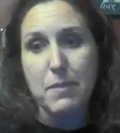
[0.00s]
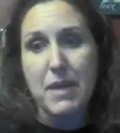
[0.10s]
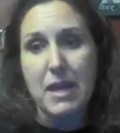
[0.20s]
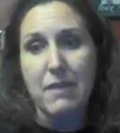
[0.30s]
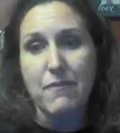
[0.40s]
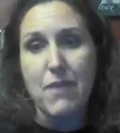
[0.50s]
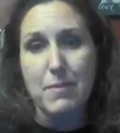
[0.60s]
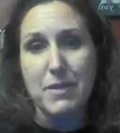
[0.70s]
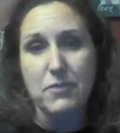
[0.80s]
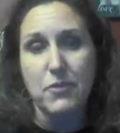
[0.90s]
the beginning,
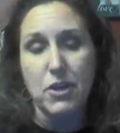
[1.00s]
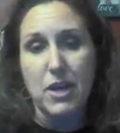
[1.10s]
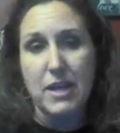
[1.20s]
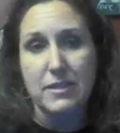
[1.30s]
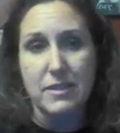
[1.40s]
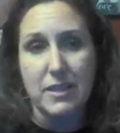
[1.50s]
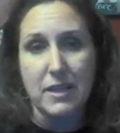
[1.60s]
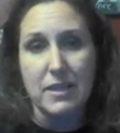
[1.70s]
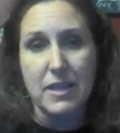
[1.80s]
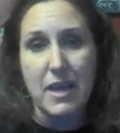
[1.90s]
5 minutes for your exit
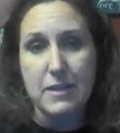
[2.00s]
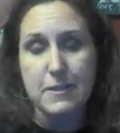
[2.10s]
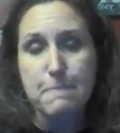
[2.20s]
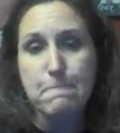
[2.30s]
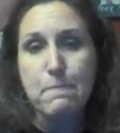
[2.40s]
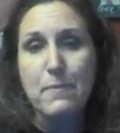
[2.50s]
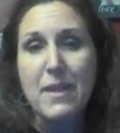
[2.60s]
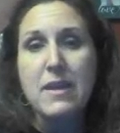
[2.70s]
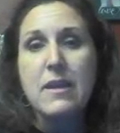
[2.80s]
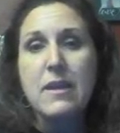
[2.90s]
ticket at the end.
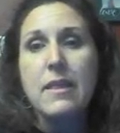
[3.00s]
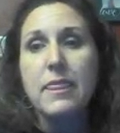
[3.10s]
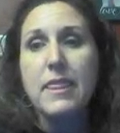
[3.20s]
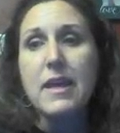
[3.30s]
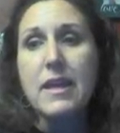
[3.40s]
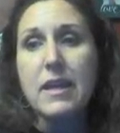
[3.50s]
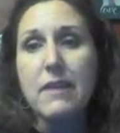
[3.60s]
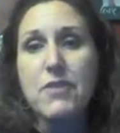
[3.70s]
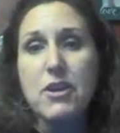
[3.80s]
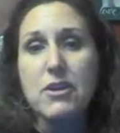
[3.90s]
Then,
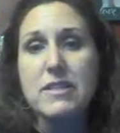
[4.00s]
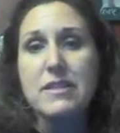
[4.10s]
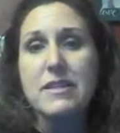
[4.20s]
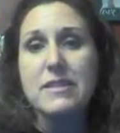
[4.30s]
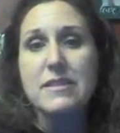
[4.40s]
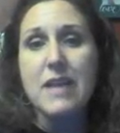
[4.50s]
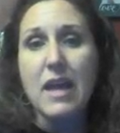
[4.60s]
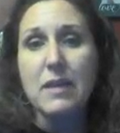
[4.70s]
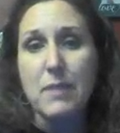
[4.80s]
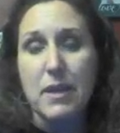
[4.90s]
if there is an
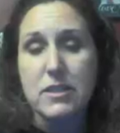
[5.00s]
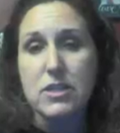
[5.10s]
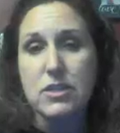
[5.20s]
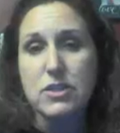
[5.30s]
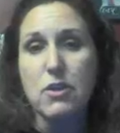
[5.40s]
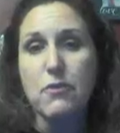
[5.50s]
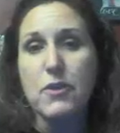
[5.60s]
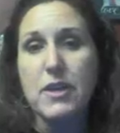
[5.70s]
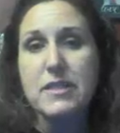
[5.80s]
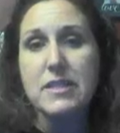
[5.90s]
assignment, so for
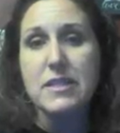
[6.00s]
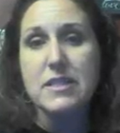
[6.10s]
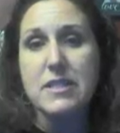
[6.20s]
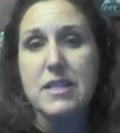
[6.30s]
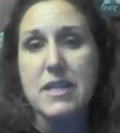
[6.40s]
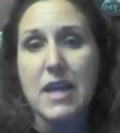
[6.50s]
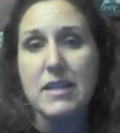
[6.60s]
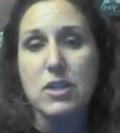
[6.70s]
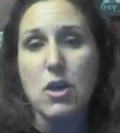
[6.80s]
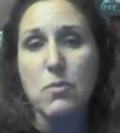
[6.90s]
instance,
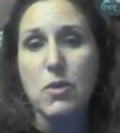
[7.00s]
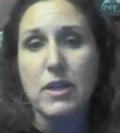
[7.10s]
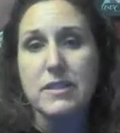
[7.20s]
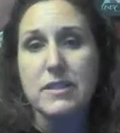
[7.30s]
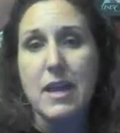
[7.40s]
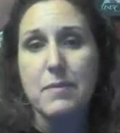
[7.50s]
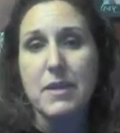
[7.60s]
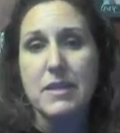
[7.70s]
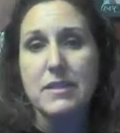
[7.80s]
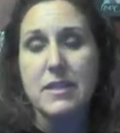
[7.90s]
tonight's homework
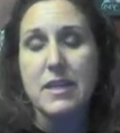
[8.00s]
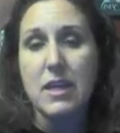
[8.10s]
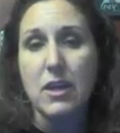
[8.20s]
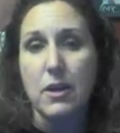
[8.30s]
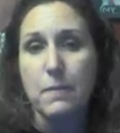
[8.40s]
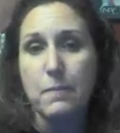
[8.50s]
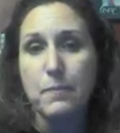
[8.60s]
assignment is here,